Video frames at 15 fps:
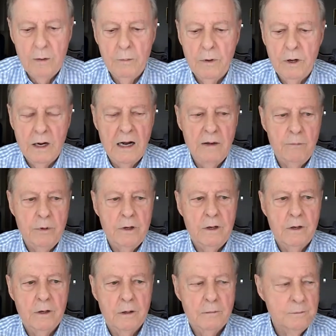I've, I've
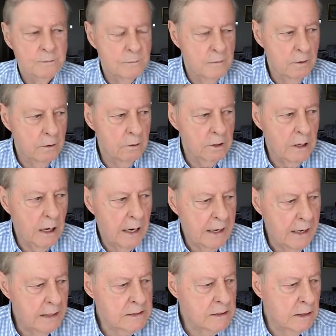been uh, a little
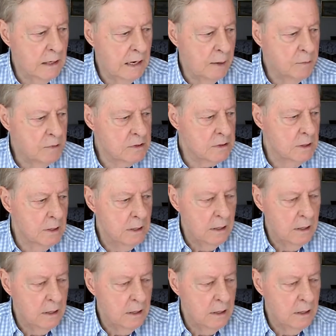cocky at times,